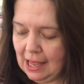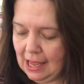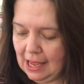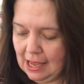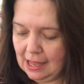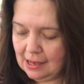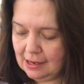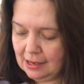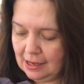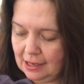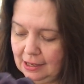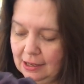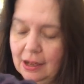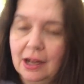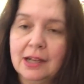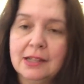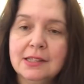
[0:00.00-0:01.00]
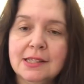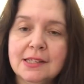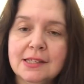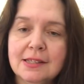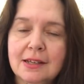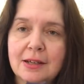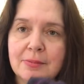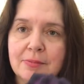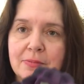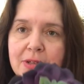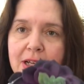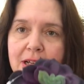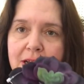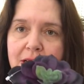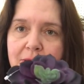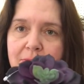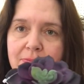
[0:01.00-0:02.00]
And I got some
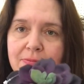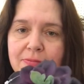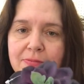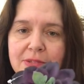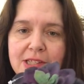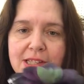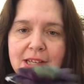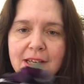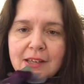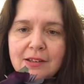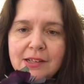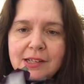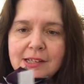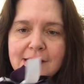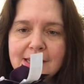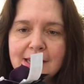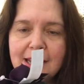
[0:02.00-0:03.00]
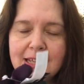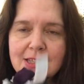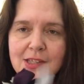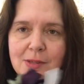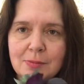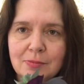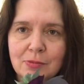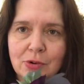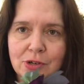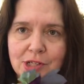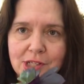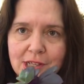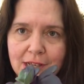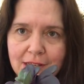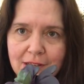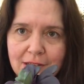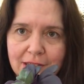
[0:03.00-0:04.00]
um, succulents. They had some more
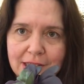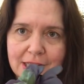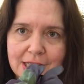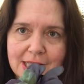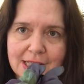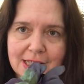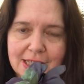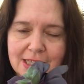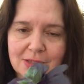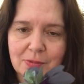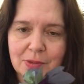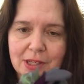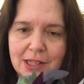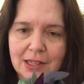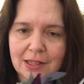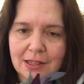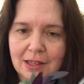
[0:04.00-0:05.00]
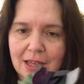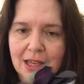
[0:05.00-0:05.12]
succulents this week.